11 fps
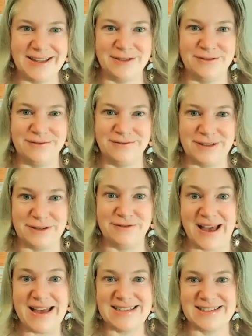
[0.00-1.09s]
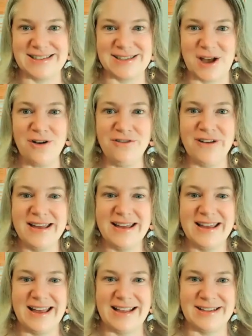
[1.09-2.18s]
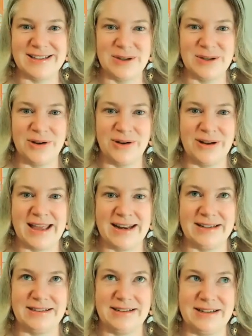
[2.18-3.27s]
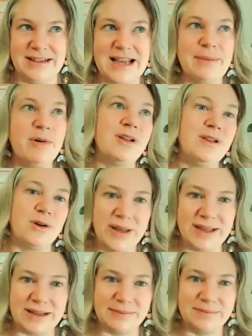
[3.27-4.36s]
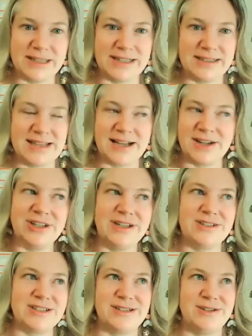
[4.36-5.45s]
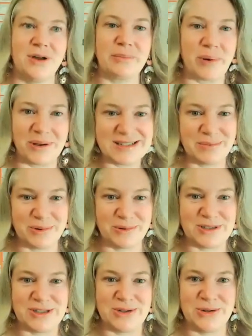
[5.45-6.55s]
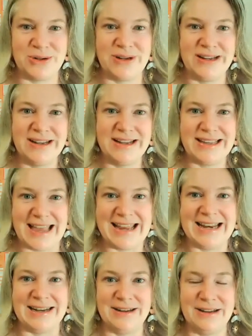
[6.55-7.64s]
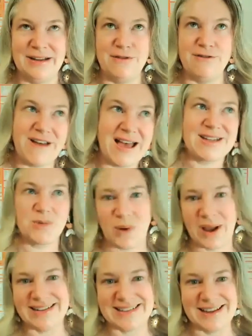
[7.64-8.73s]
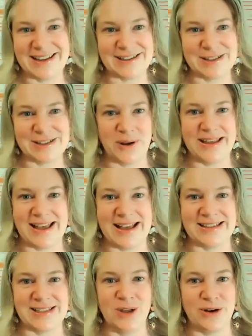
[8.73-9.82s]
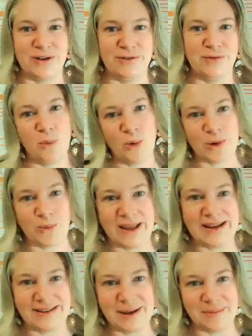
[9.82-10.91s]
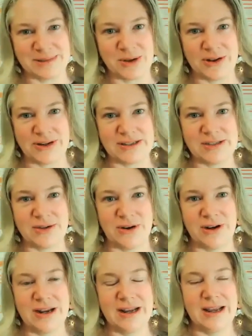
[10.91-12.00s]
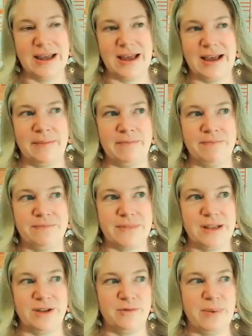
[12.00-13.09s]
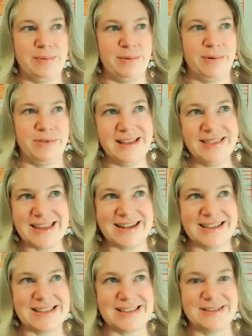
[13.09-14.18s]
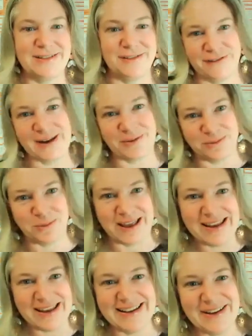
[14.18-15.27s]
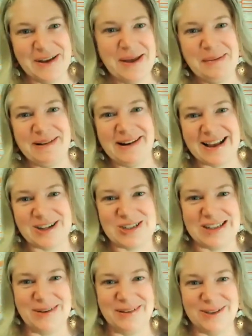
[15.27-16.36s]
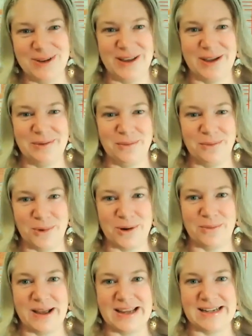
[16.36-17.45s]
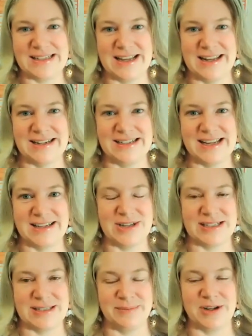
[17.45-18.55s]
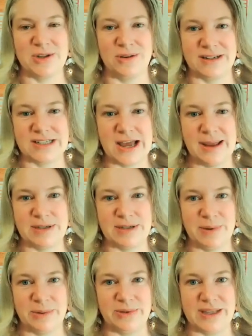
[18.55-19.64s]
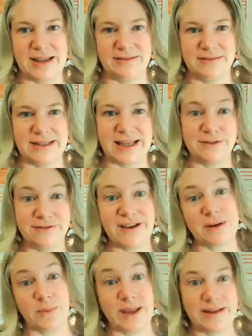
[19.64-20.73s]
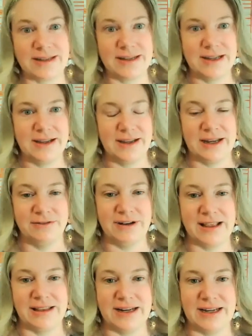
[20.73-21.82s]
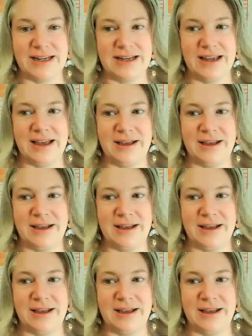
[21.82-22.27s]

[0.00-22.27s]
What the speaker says: than fat itself, and it can come on a lot quicker. Like it's actually just not possible to gain fat weight as quick as a lot of water weight comes on. So a lot of people will think that it's fat weight, but actually we're looking at water weight, and it takes a much longer time to build that fat weight in reality.